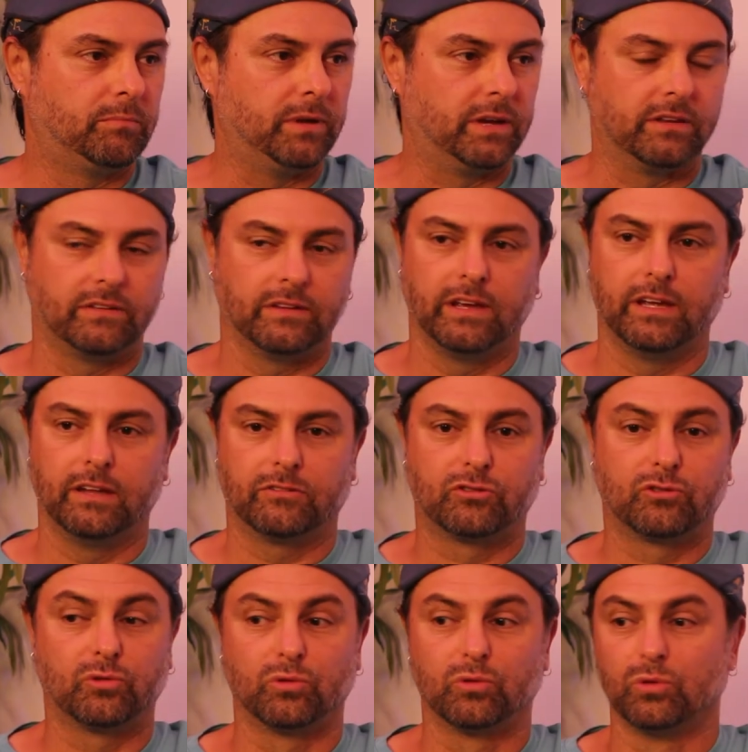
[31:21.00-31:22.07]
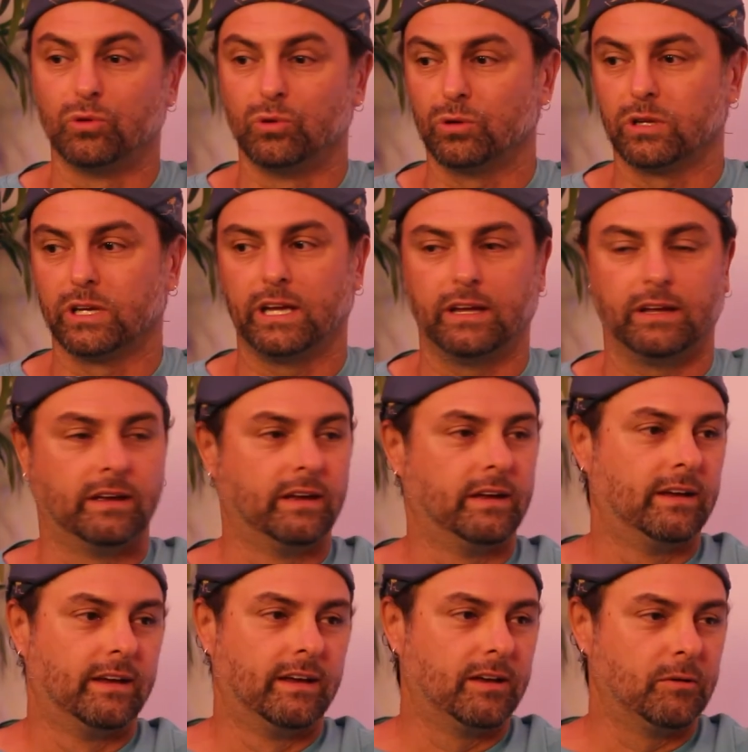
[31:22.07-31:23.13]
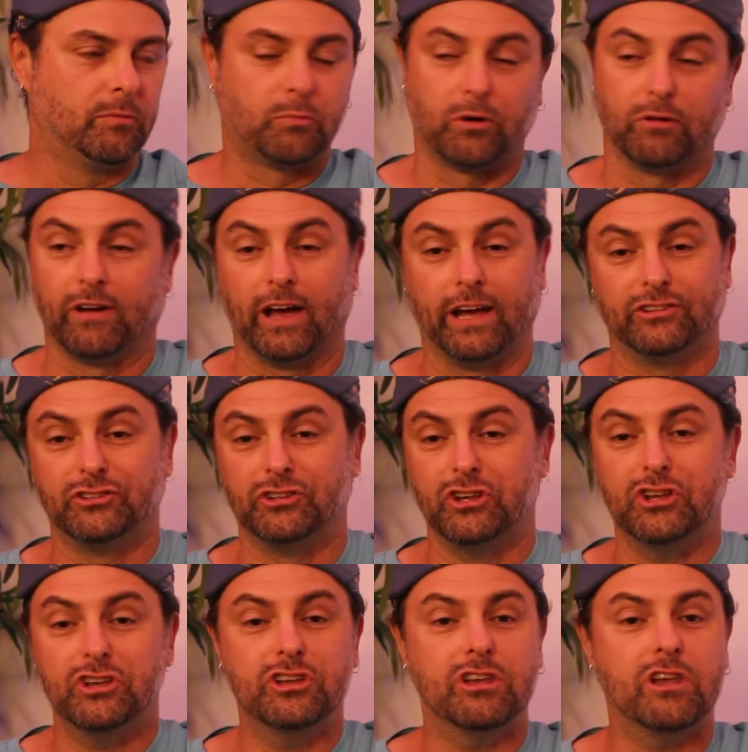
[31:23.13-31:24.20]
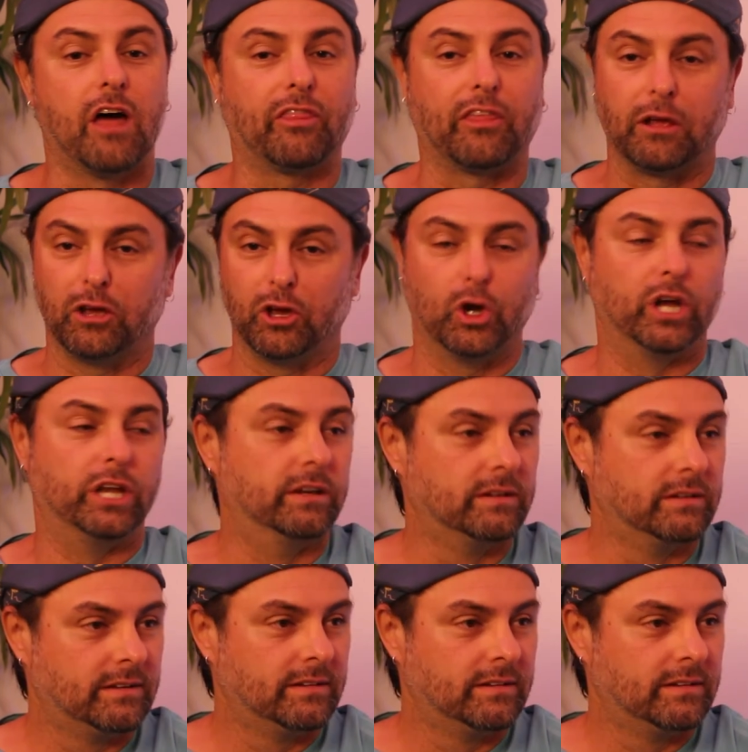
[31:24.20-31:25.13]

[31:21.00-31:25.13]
because it truly provides nothing good.